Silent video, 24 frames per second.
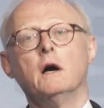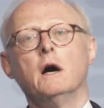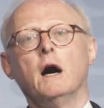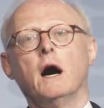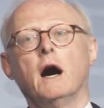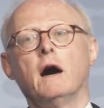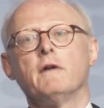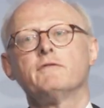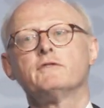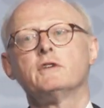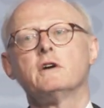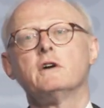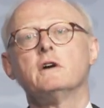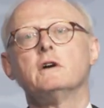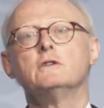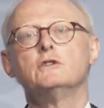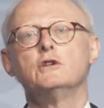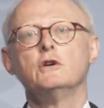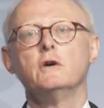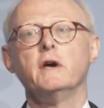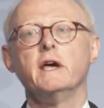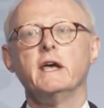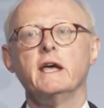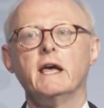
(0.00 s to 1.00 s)
After
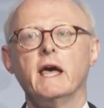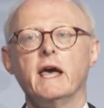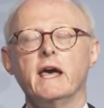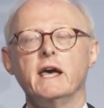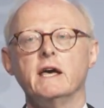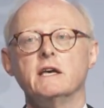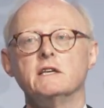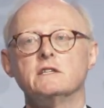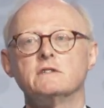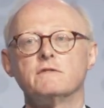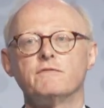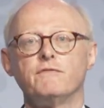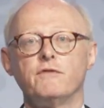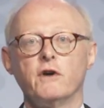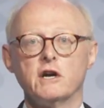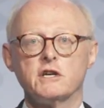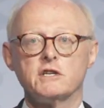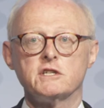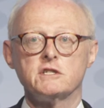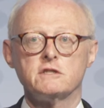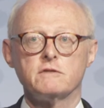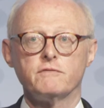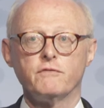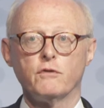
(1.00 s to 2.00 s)
doing his
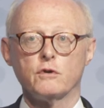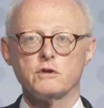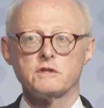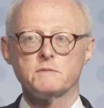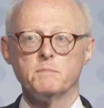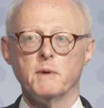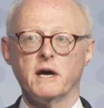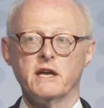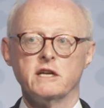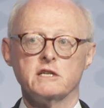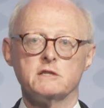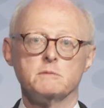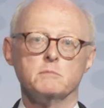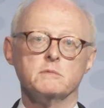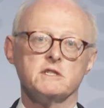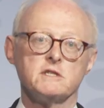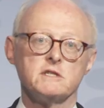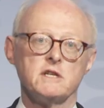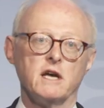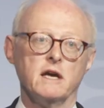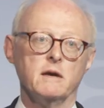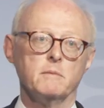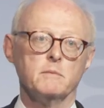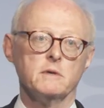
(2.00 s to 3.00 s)
first force management
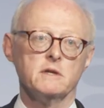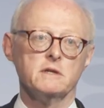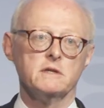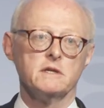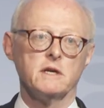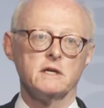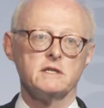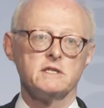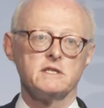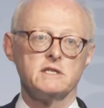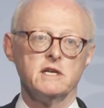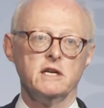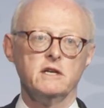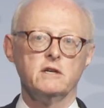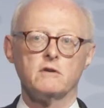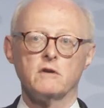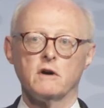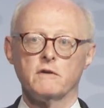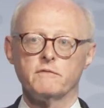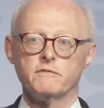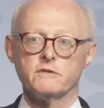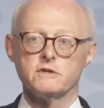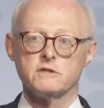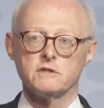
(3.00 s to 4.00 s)
statement, a senior
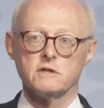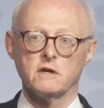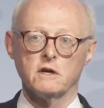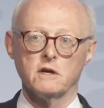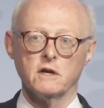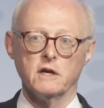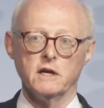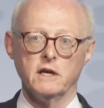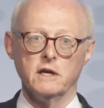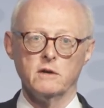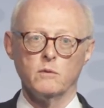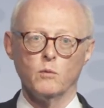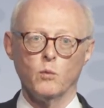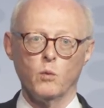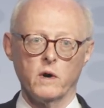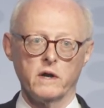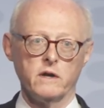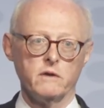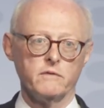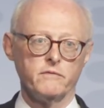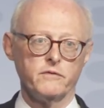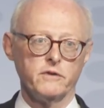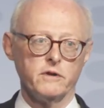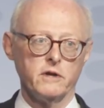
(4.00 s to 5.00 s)
officer in one
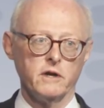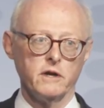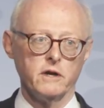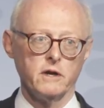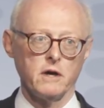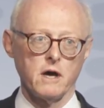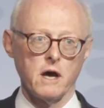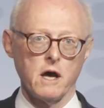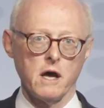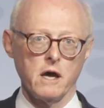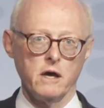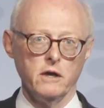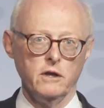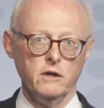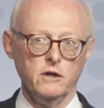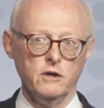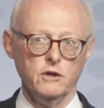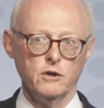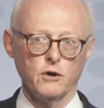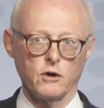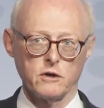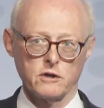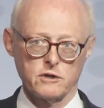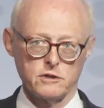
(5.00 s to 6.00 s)
of the
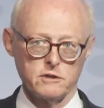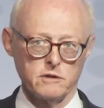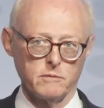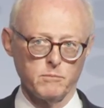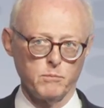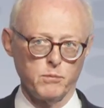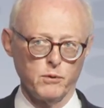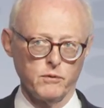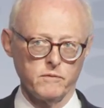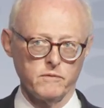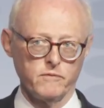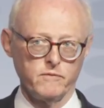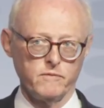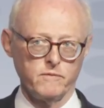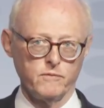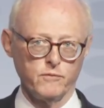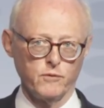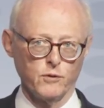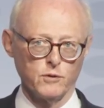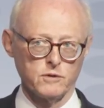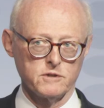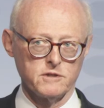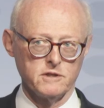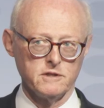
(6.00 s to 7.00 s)
Yorkshire
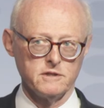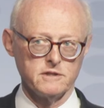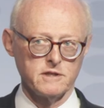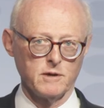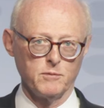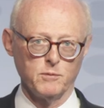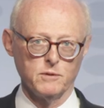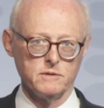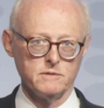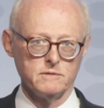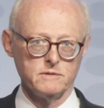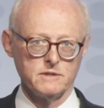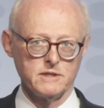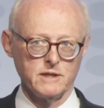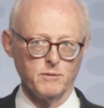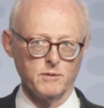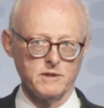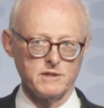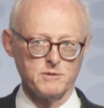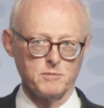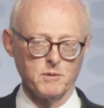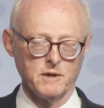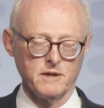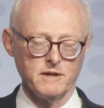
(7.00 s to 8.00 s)
forces, I won't say
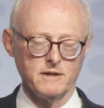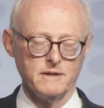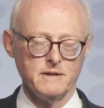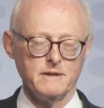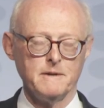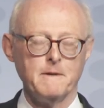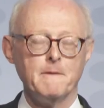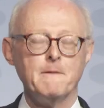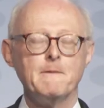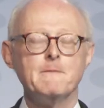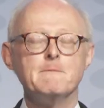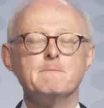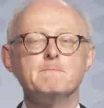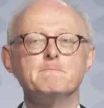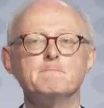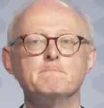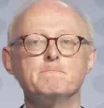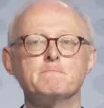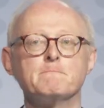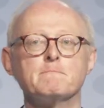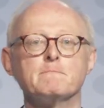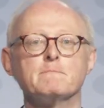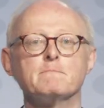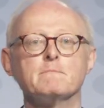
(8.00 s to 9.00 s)
which one,
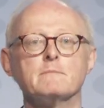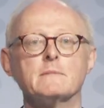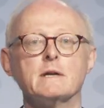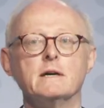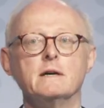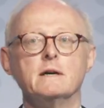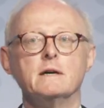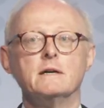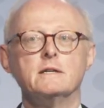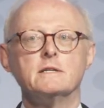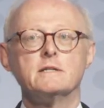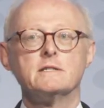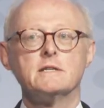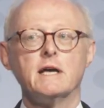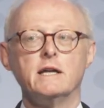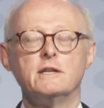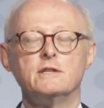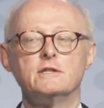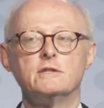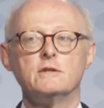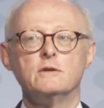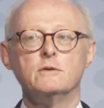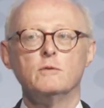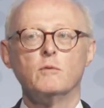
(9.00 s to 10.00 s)
said
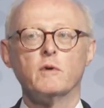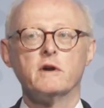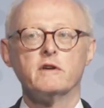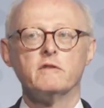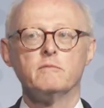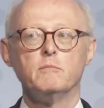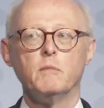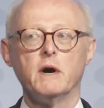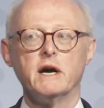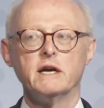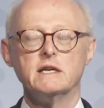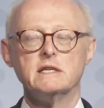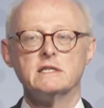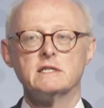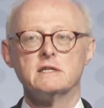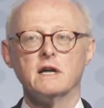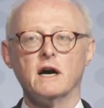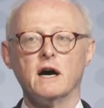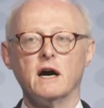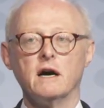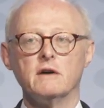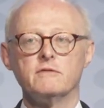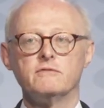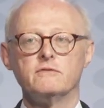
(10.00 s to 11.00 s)
to one of my
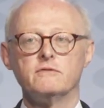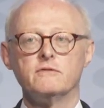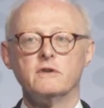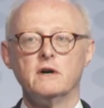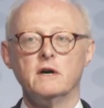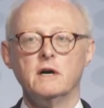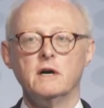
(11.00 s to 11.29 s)
staff,